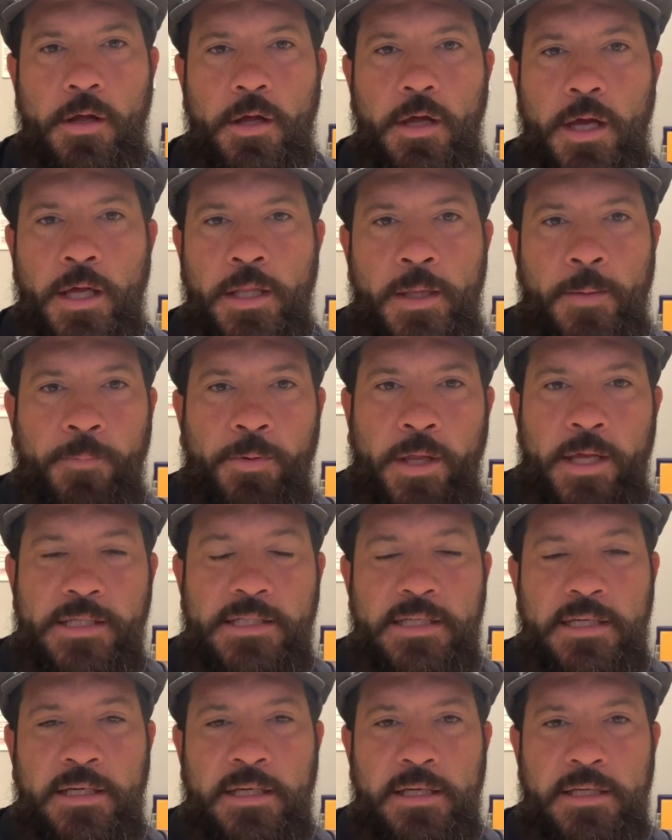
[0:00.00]
And the
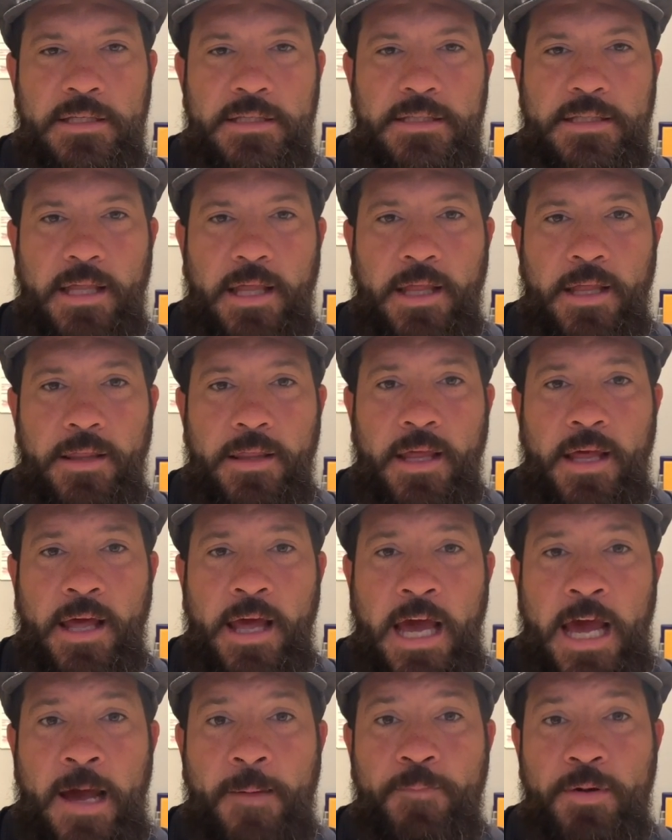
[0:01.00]
blessing is the
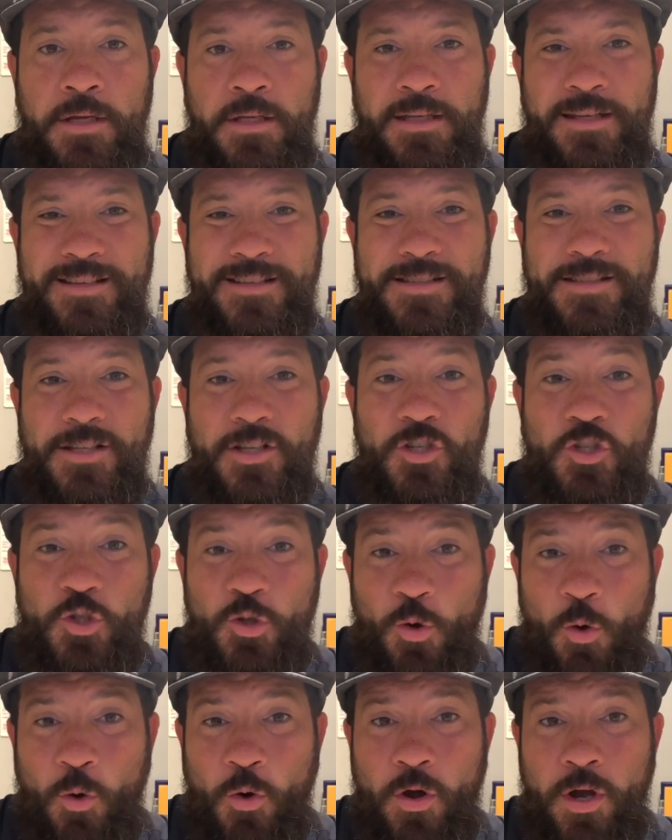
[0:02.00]
happiness, the
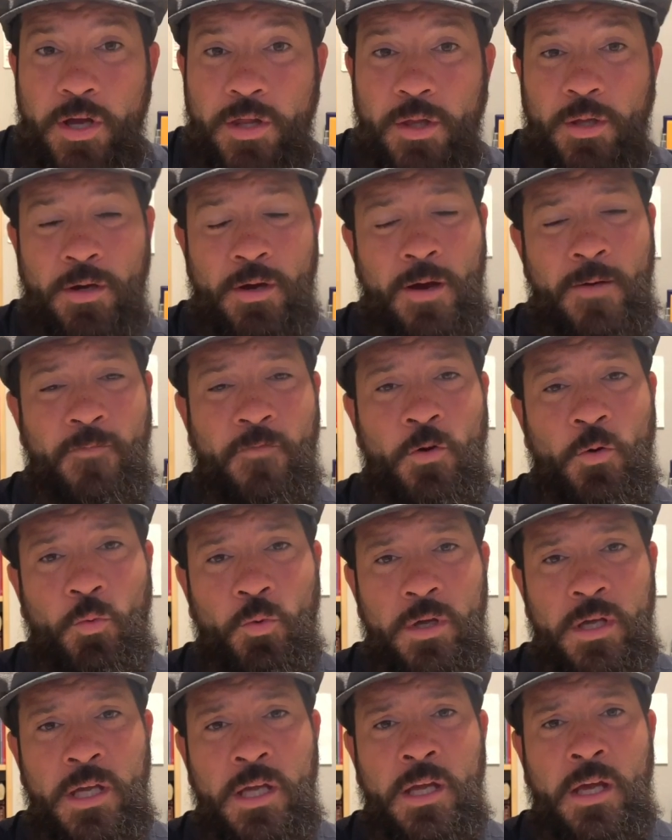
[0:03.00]
joy, the comfort
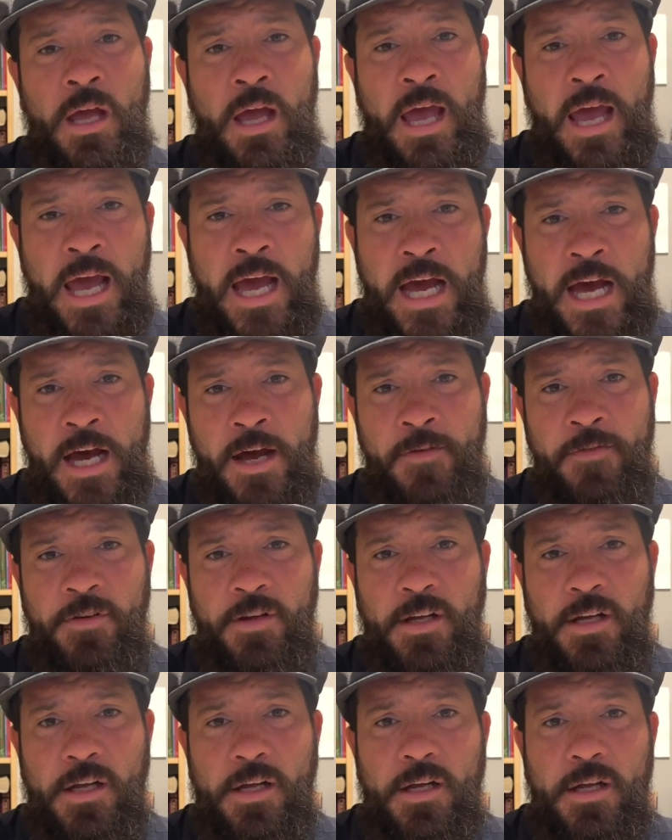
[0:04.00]
we have
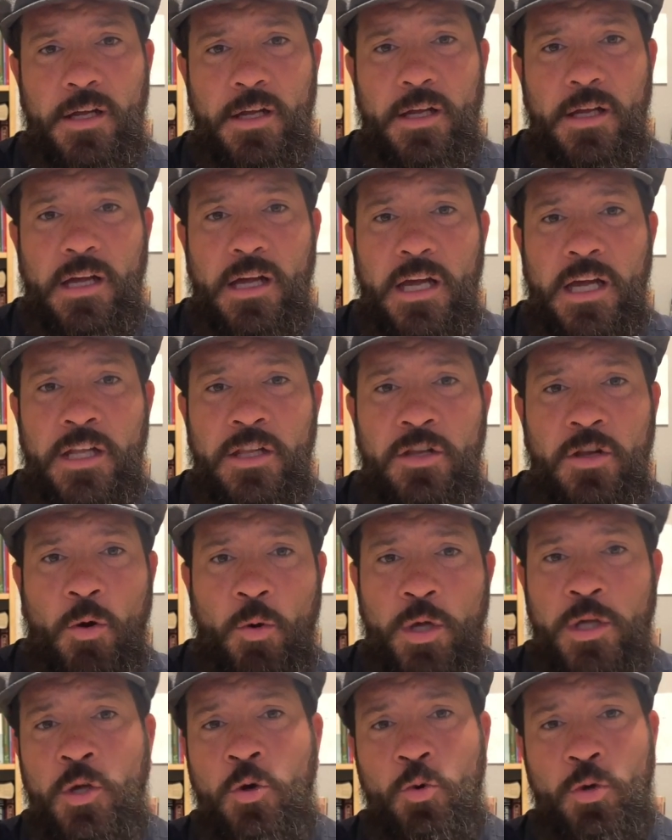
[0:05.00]
in
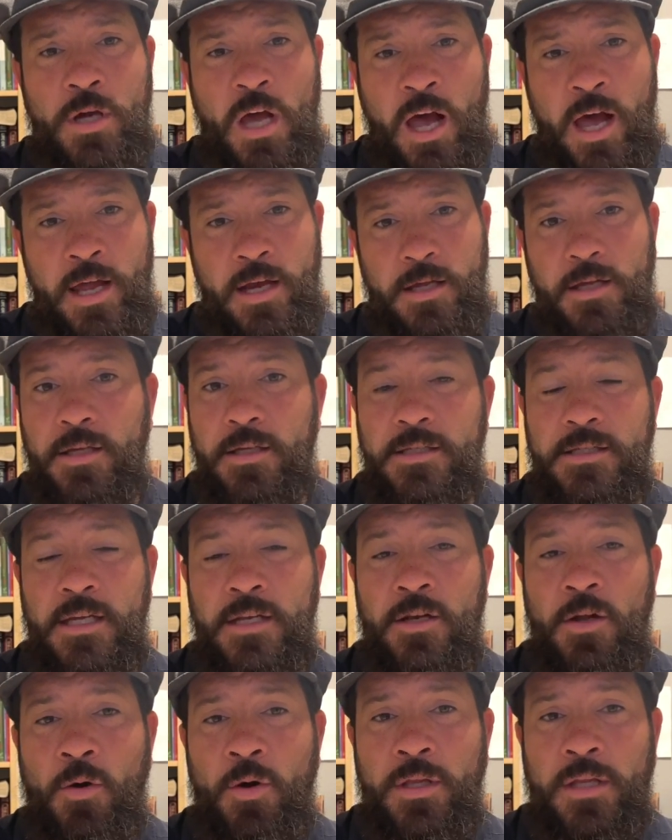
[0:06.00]
knowing who God is and
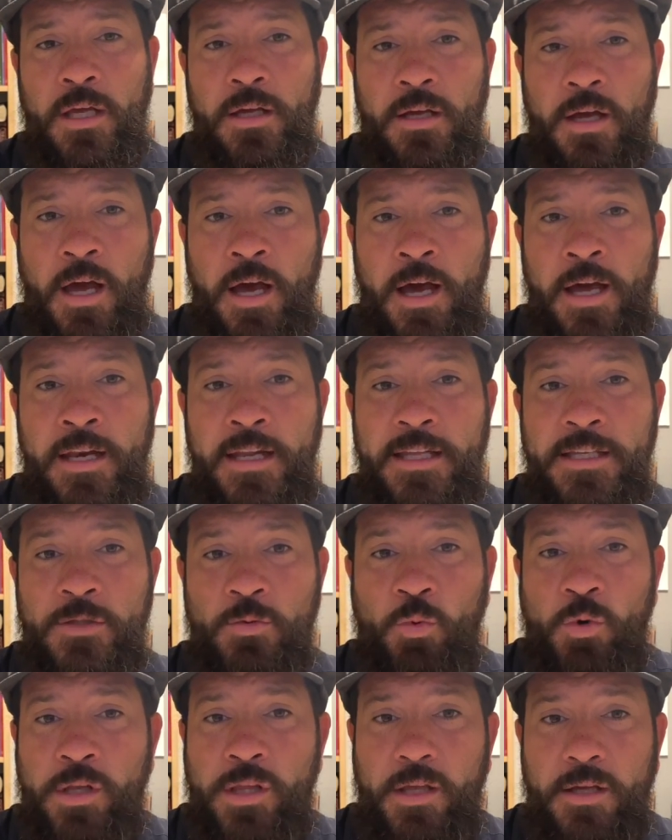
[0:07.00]
knowing that God is
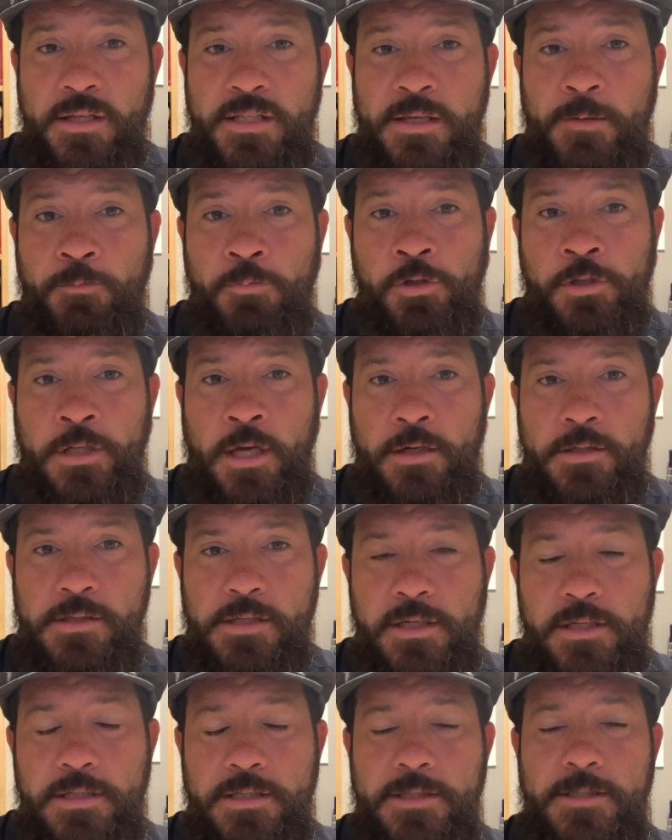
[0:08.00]
with us and protects
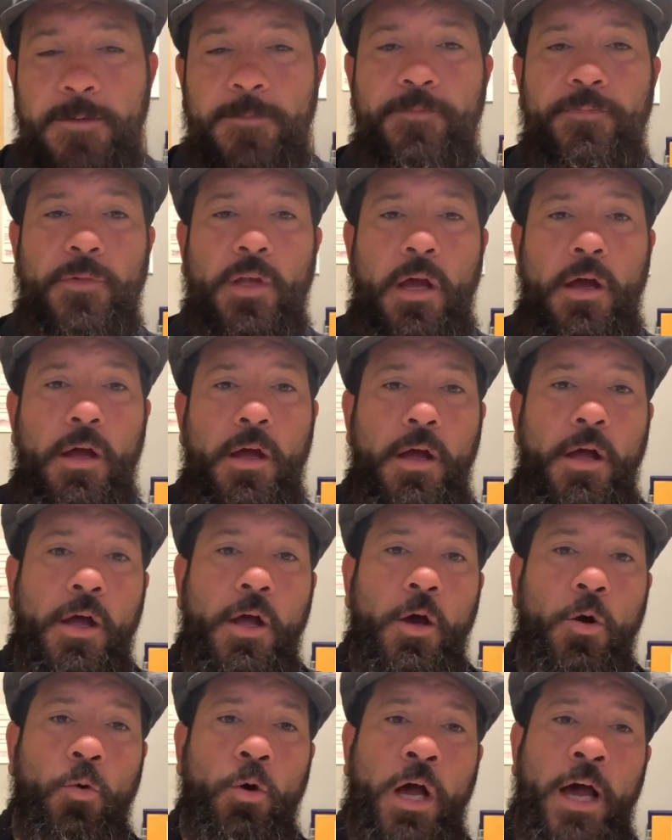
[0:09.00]
us.
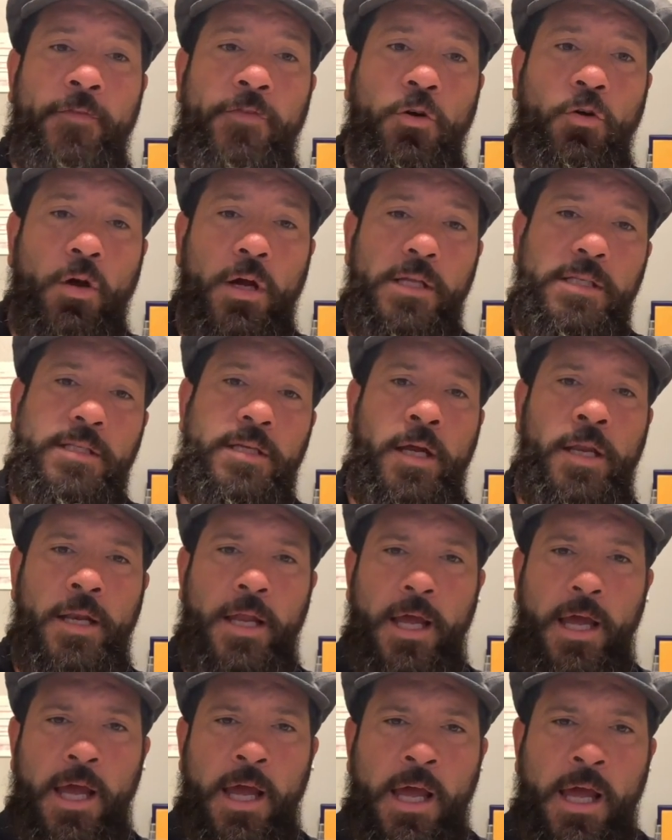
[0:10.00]
Well, have a great
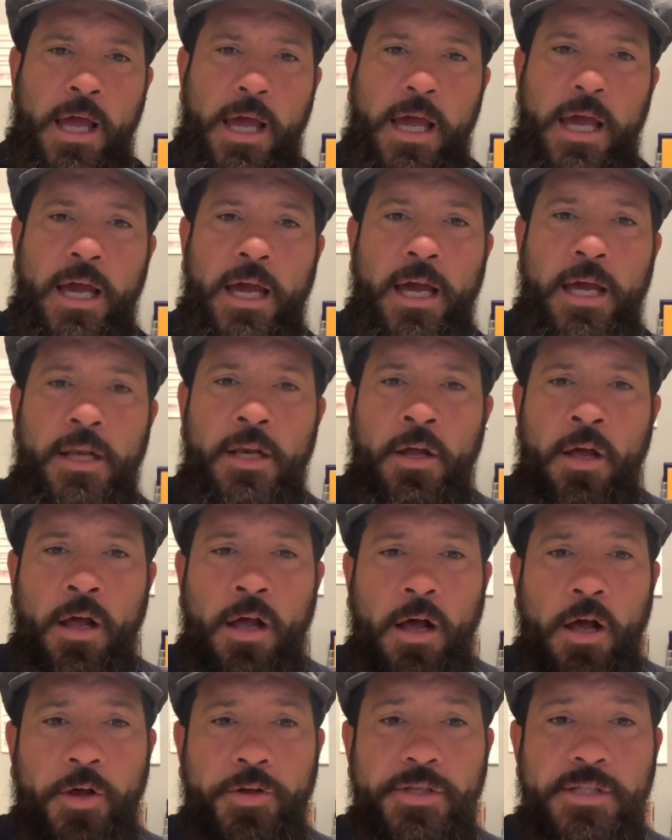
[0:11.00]
Sunday, and
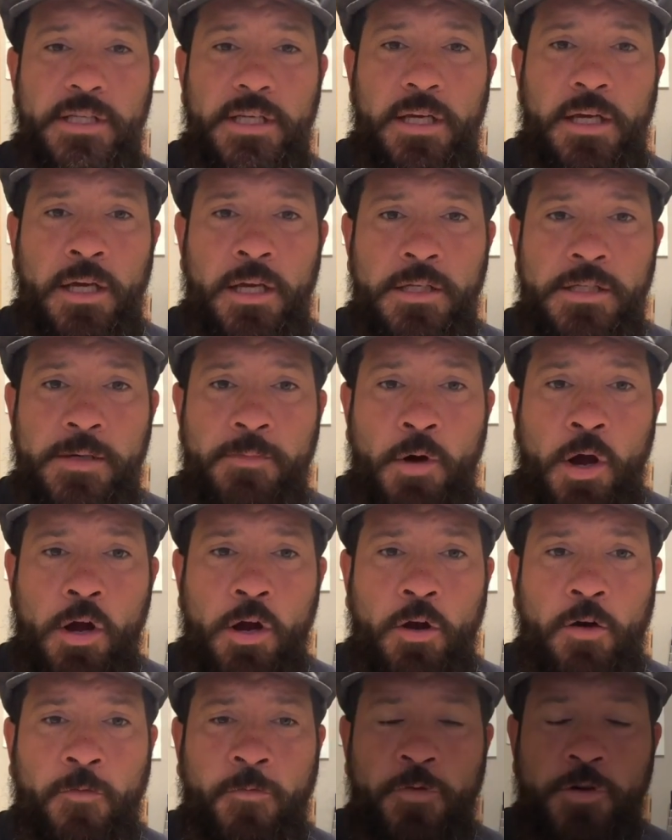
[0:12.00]
I'll see you
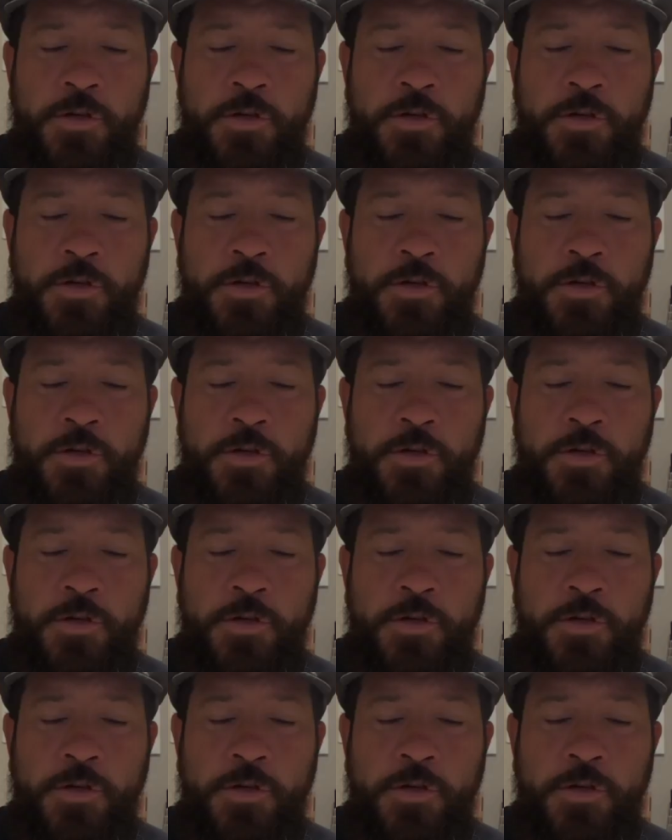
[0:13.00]
tomorrow for